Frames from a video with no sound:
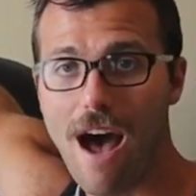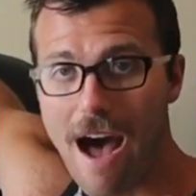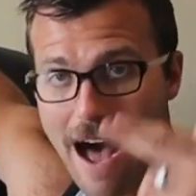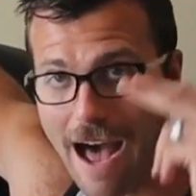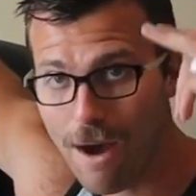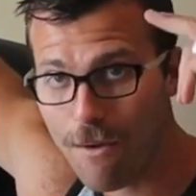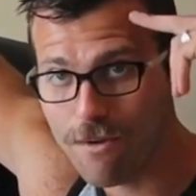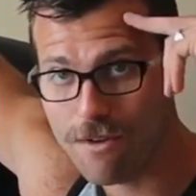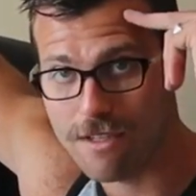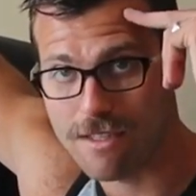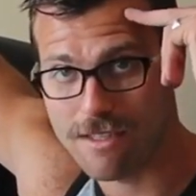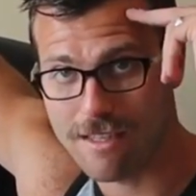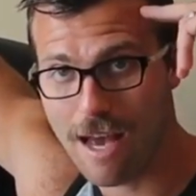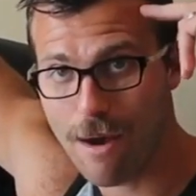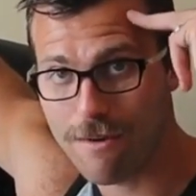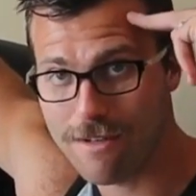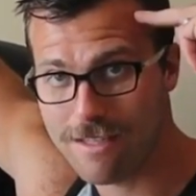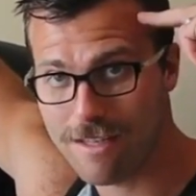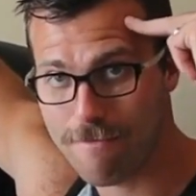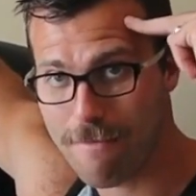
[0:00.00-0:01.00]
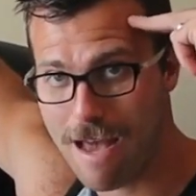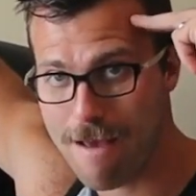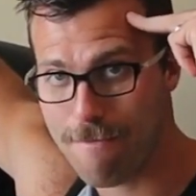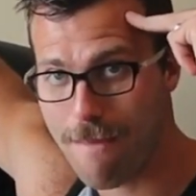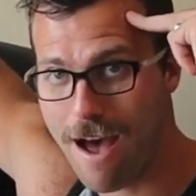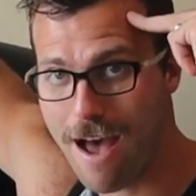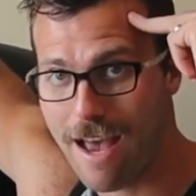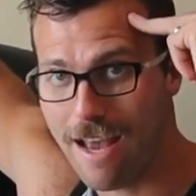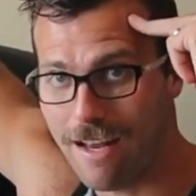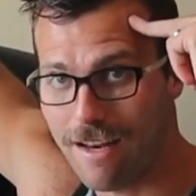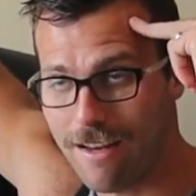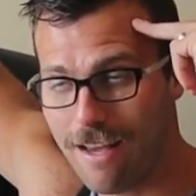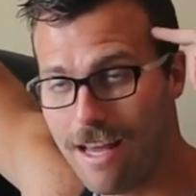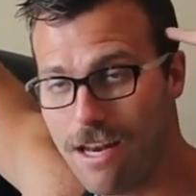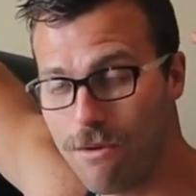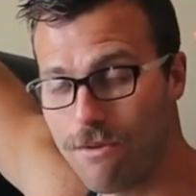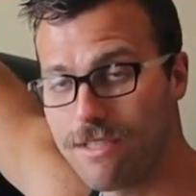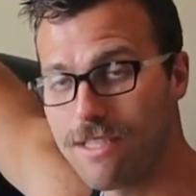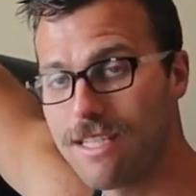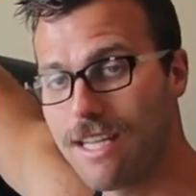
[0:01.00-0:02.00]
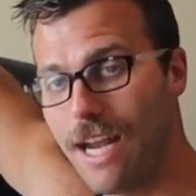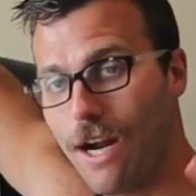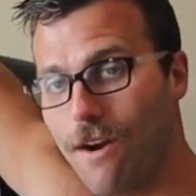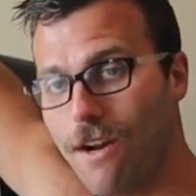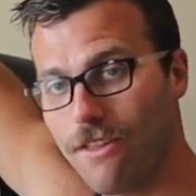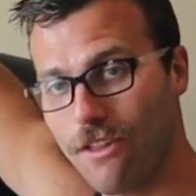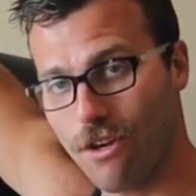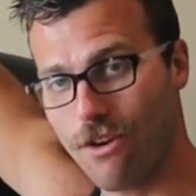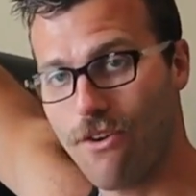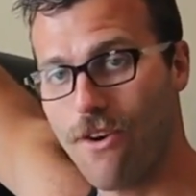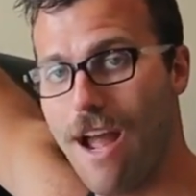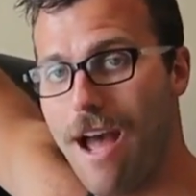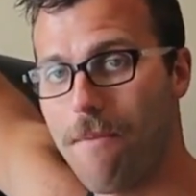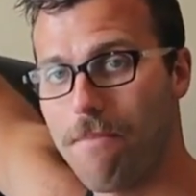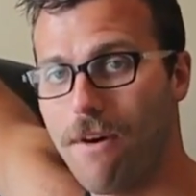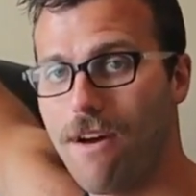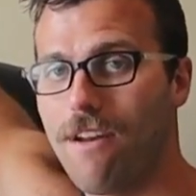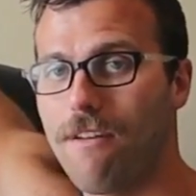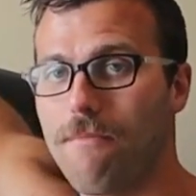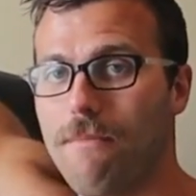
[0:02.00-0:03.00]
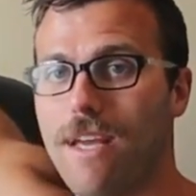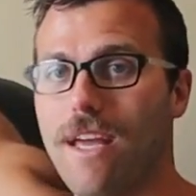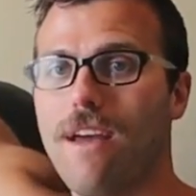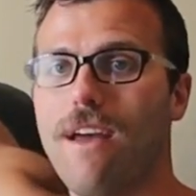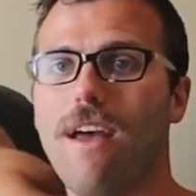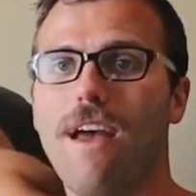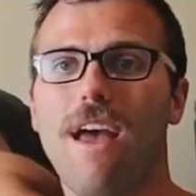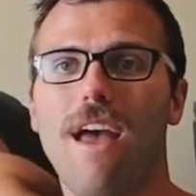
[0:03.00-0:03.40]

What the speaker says: that was in my mind, and it was scaring the crap out of me.